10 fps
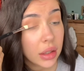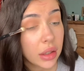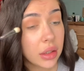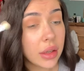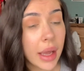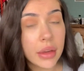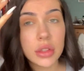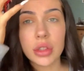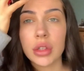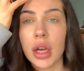you can
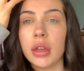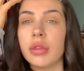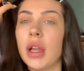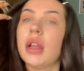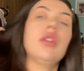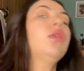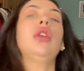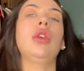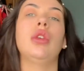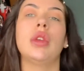do kind of like a
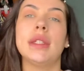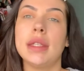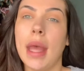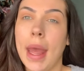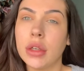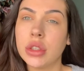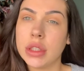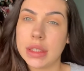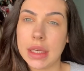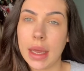few extra
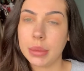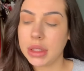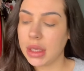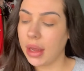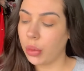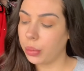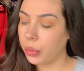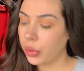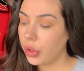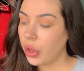steps to
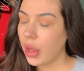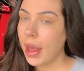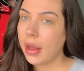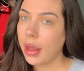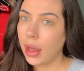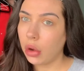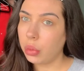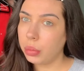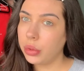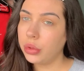
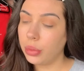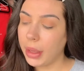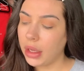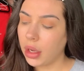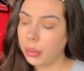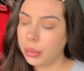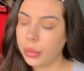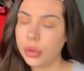help your makeup